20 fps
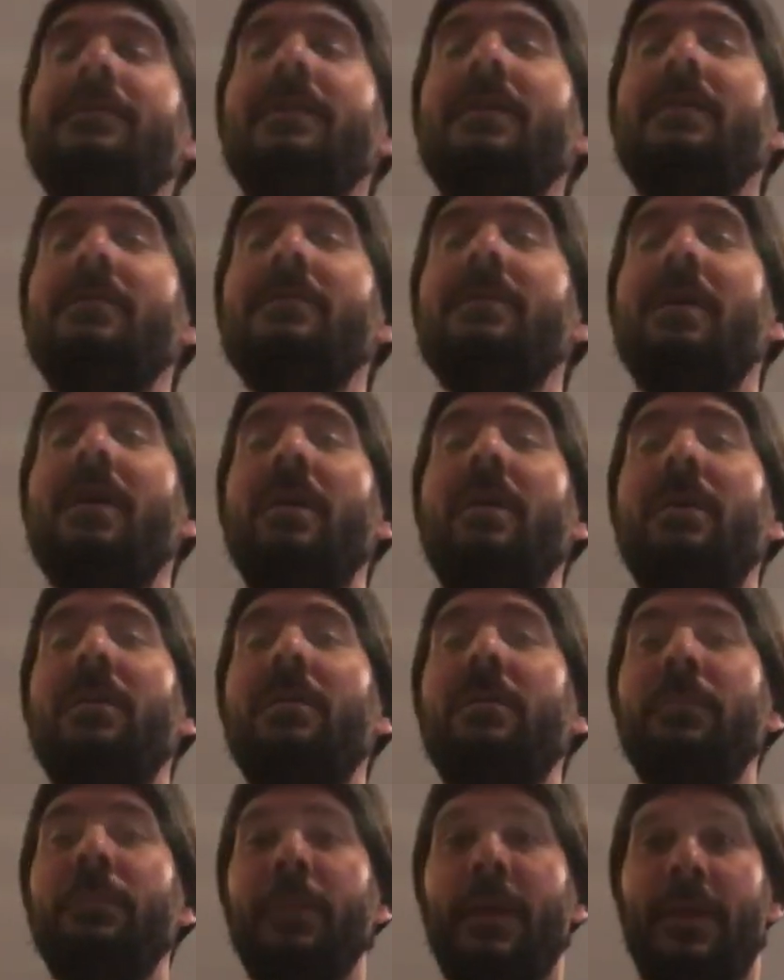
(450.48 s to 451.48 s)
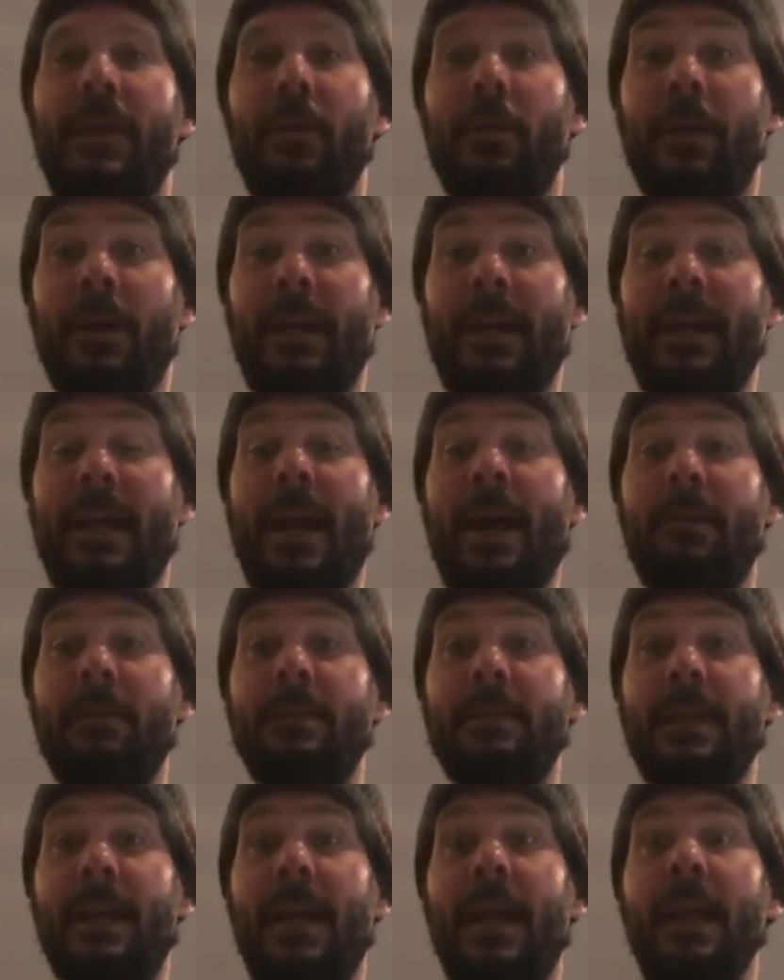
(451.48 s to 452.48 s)
you go. And then we're gonna count
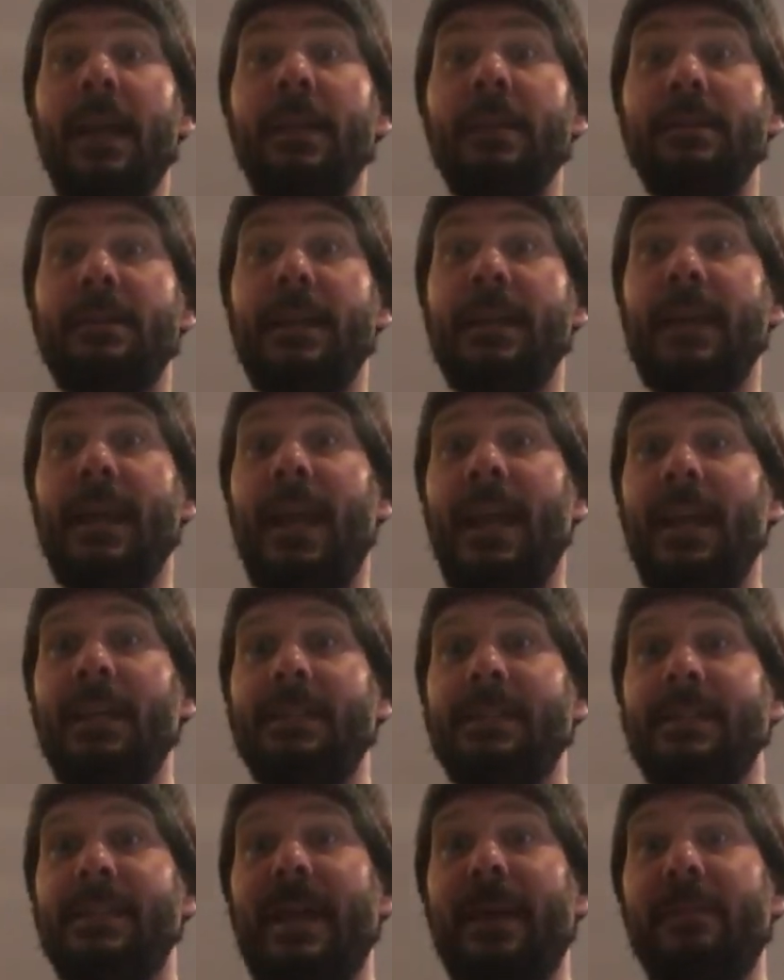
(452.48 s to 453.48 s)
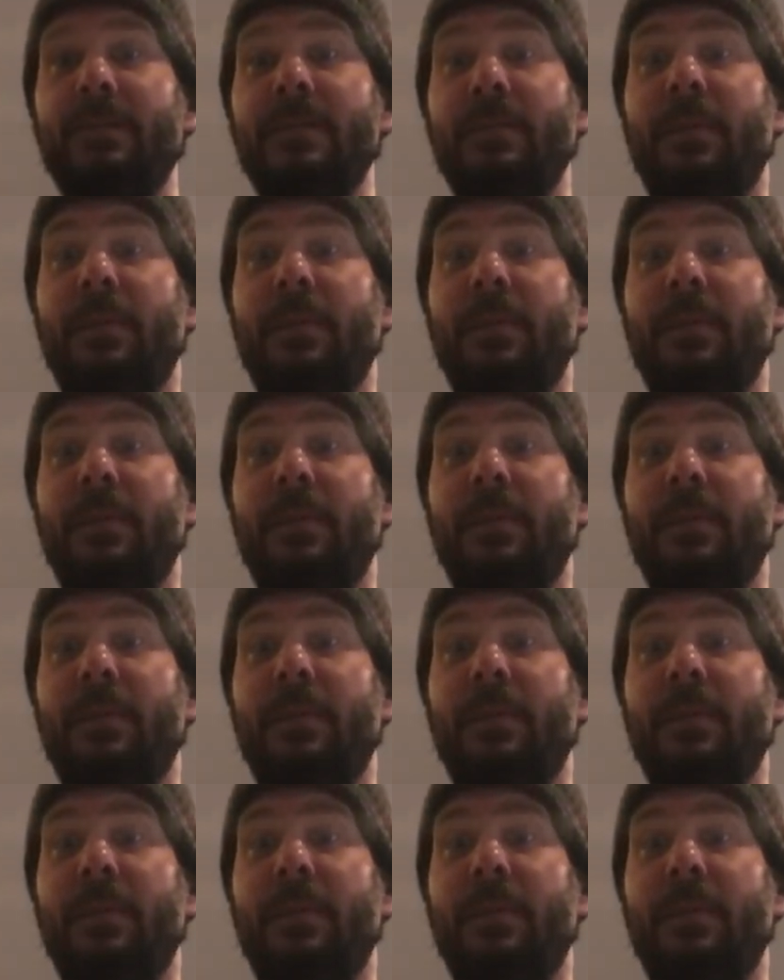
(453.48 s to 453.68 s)
to 8, take 8 steps,